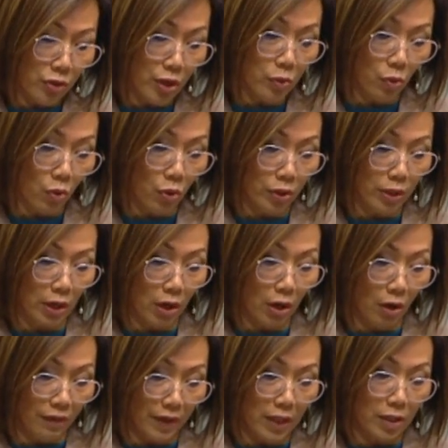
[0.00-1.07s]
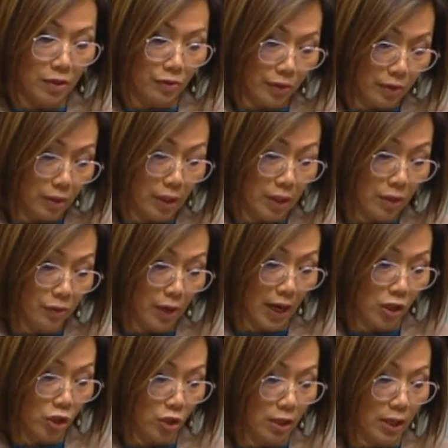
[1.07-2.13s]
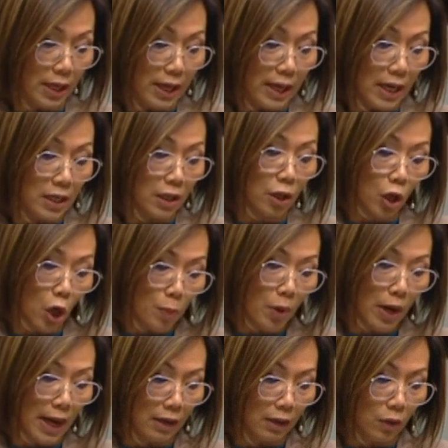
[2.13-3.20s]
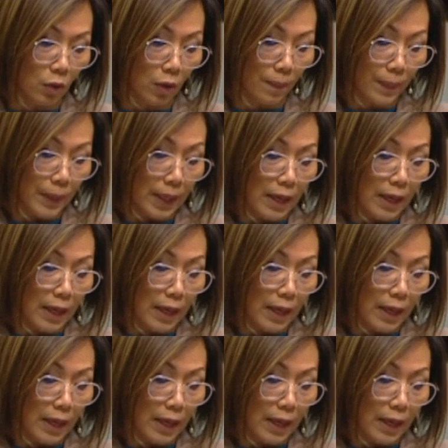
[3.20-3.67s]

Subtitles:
warned of a deterioration in the global outlook,